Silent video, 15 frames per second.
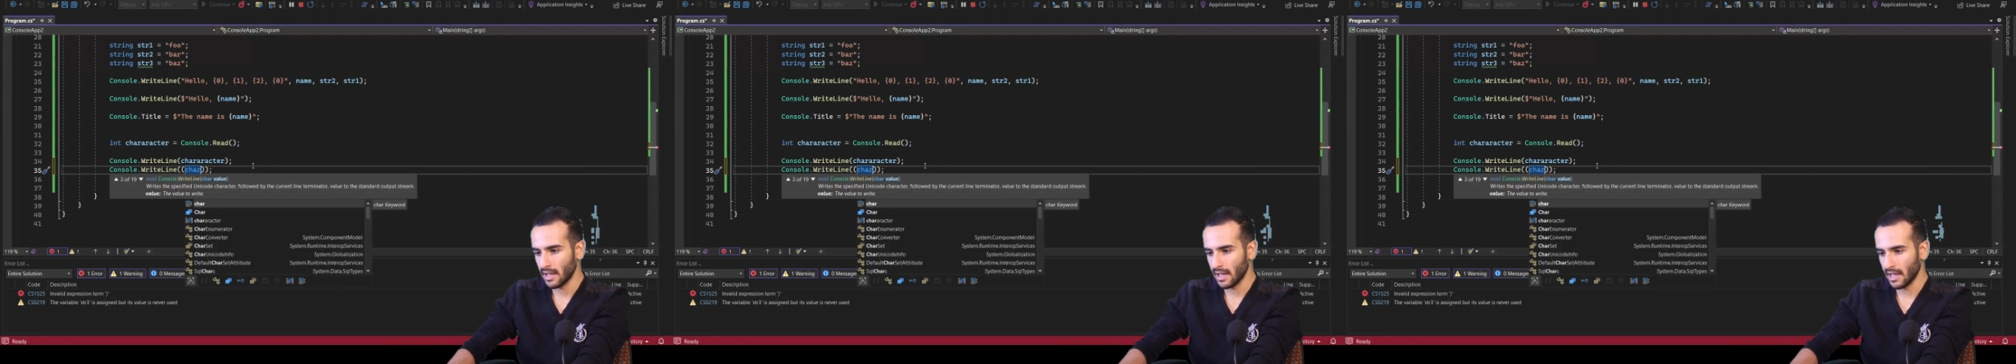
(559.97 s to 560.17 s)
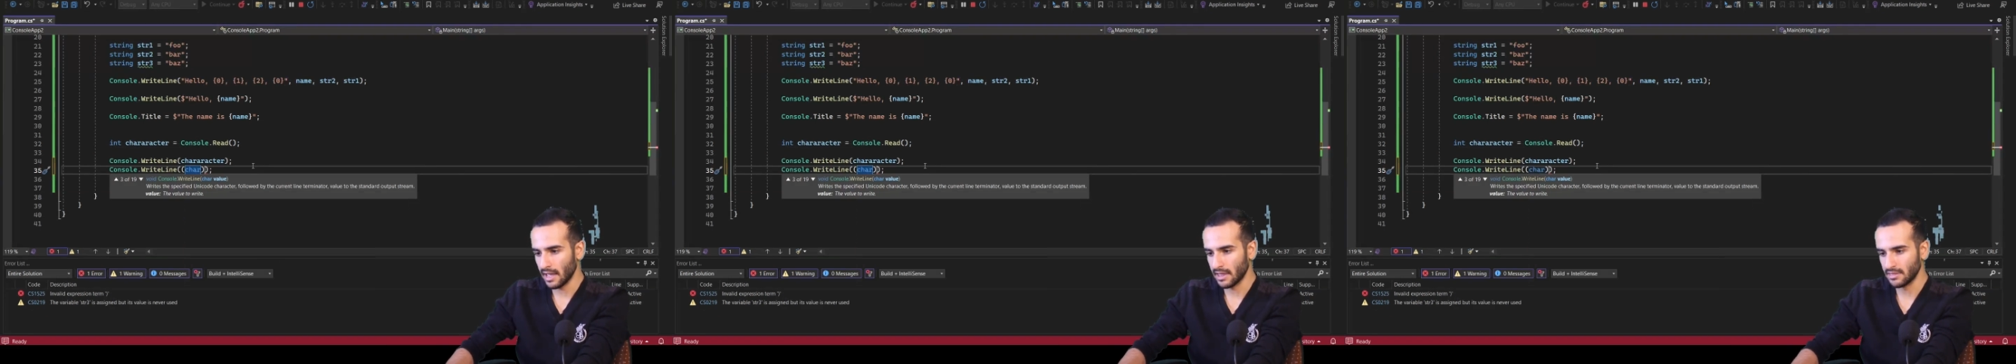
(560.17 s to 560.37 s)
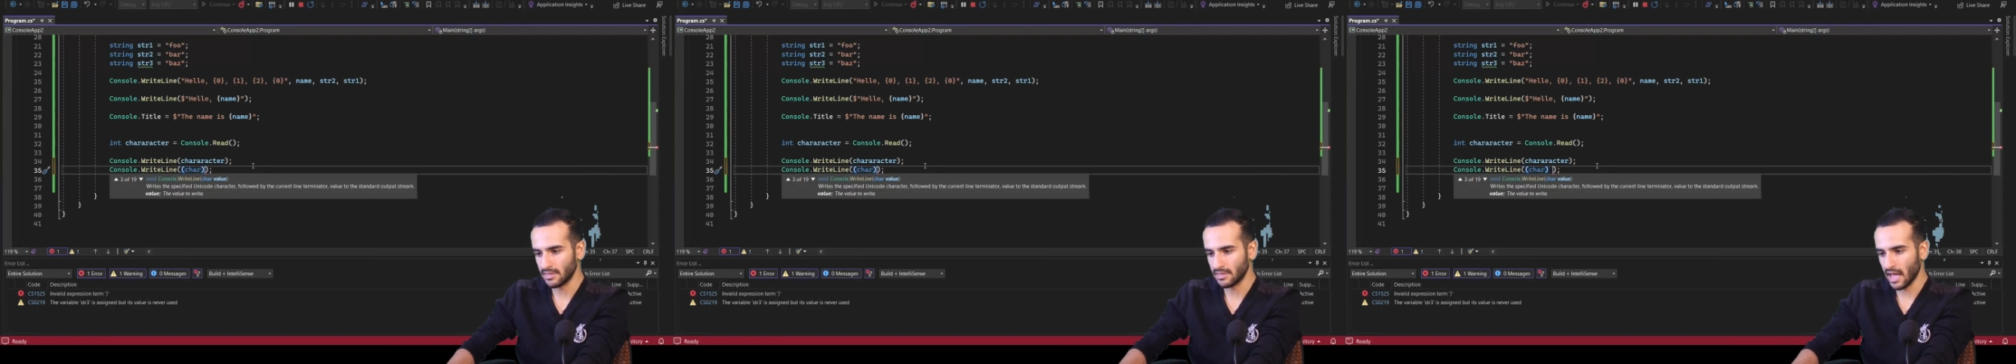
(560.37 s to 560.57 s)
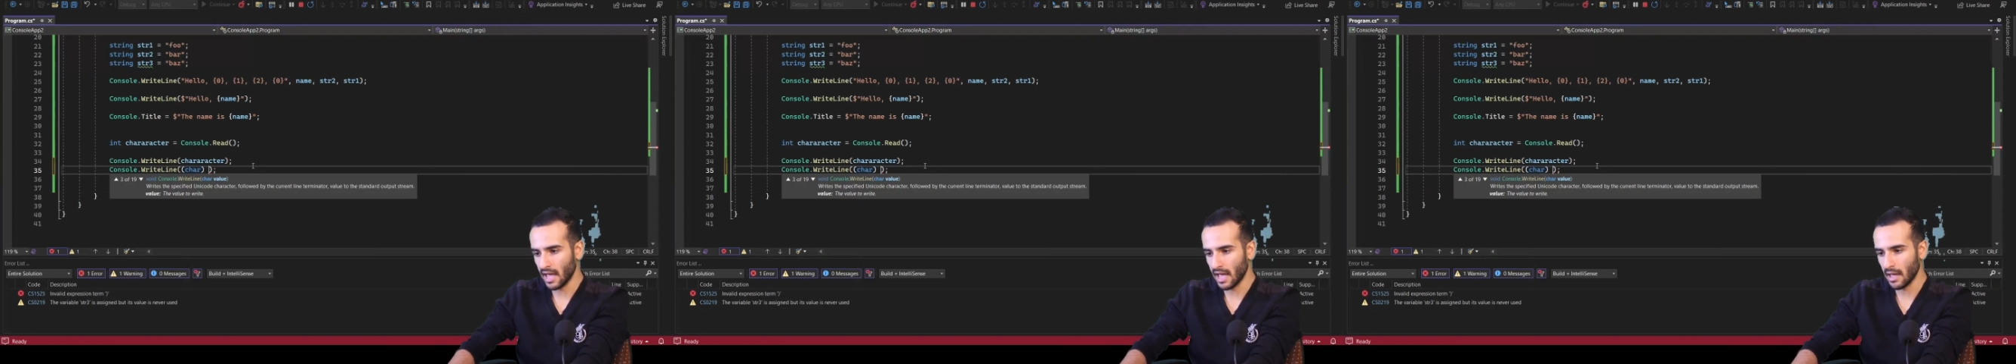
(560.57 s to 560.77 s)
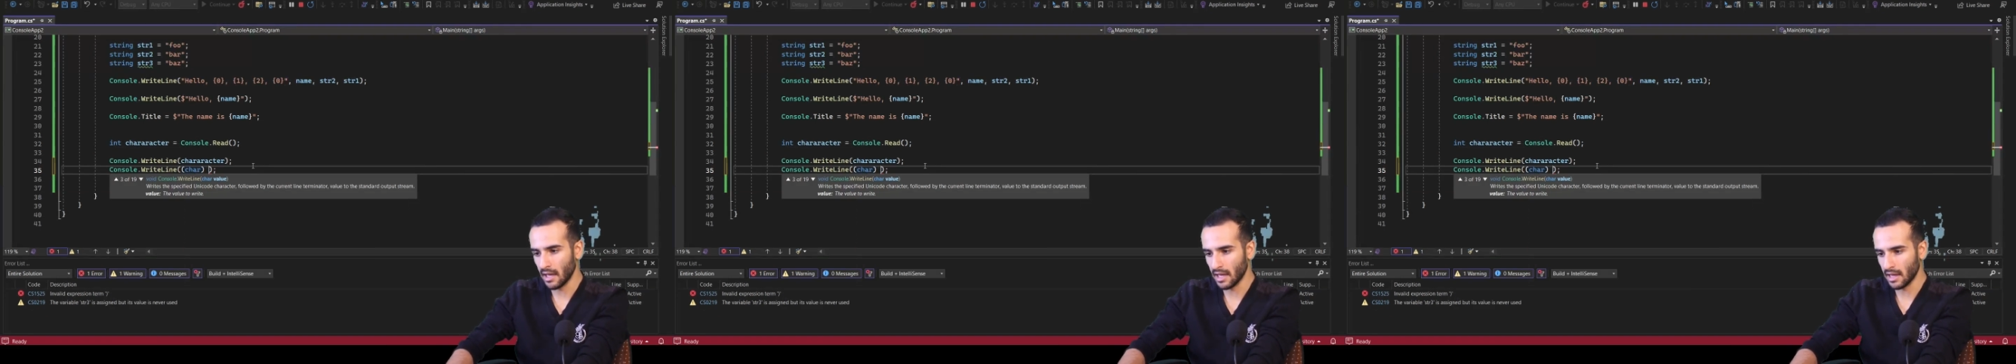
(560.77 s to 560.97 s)
and
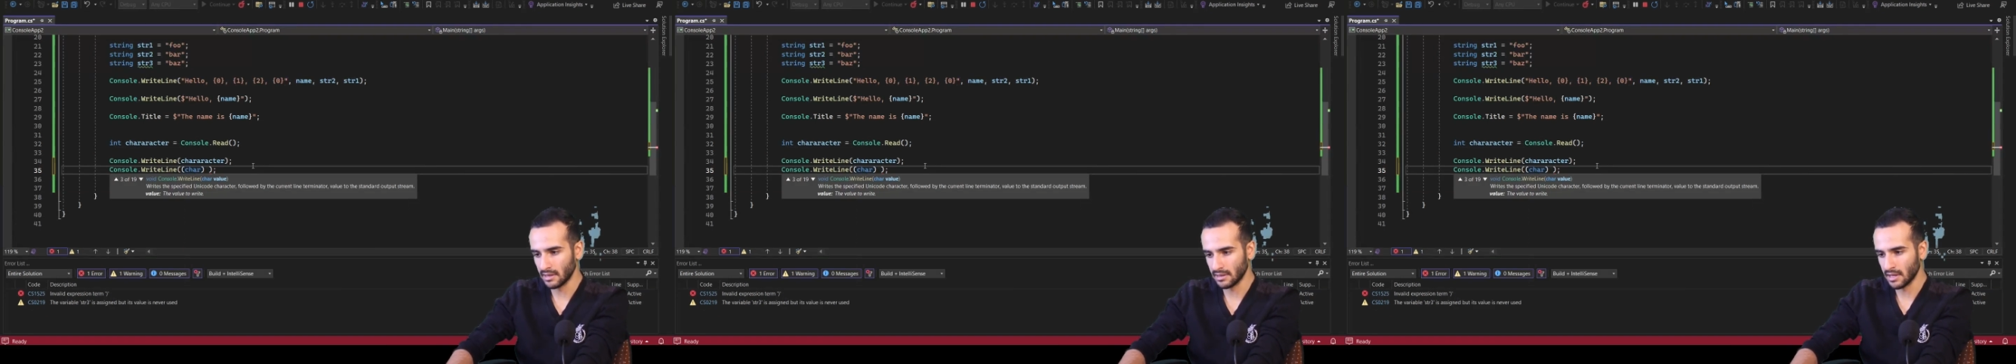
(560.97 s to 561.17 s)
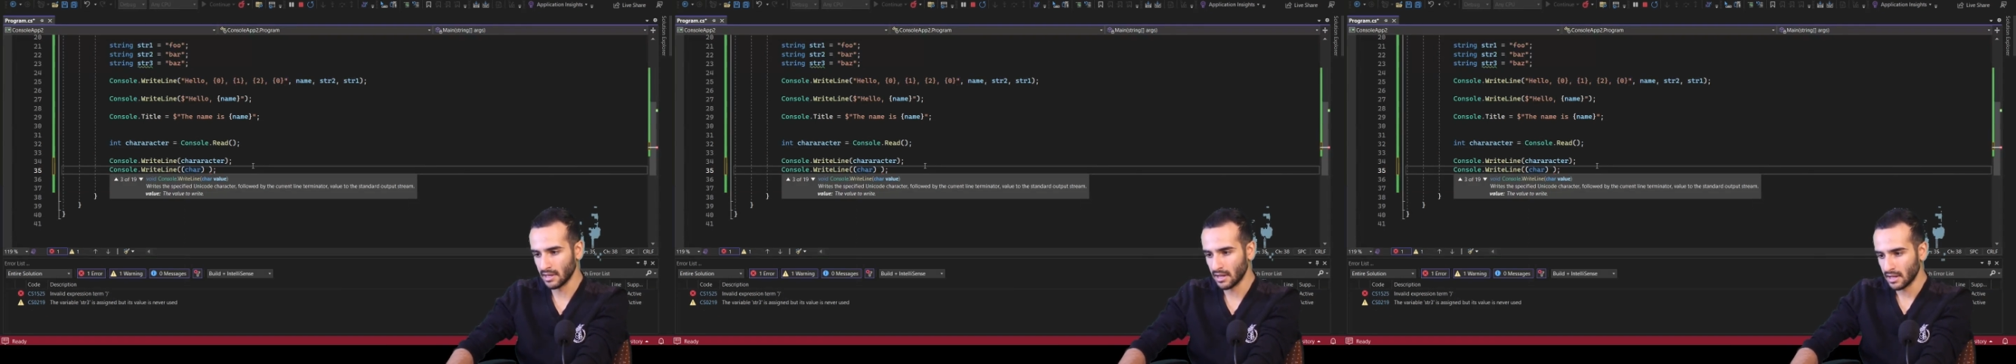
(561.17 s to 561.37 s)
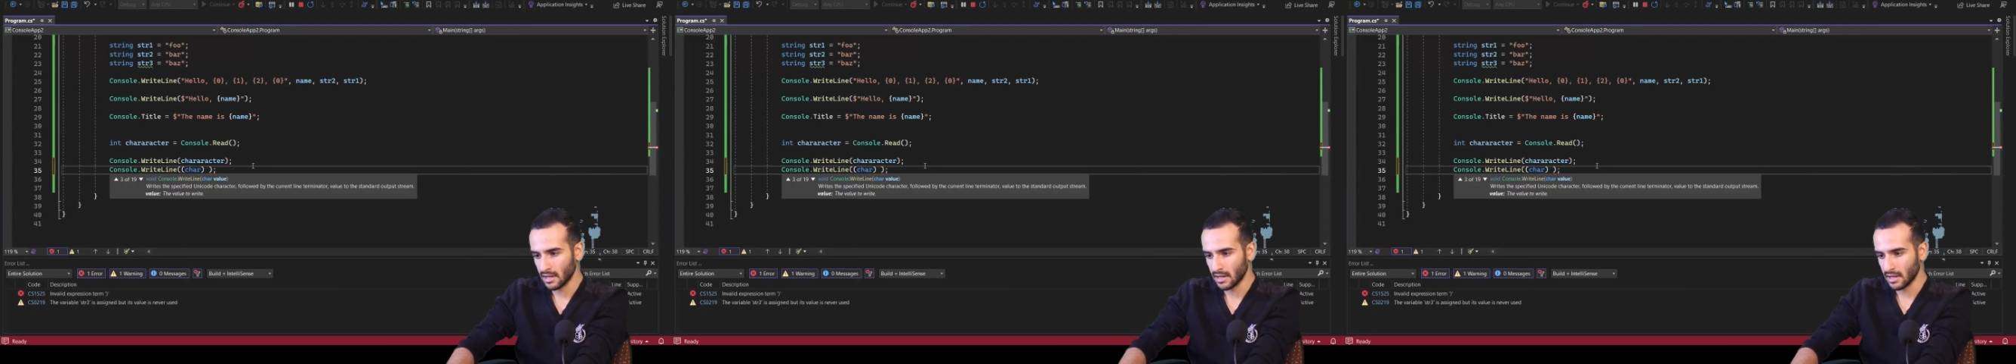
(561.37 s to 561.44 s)
then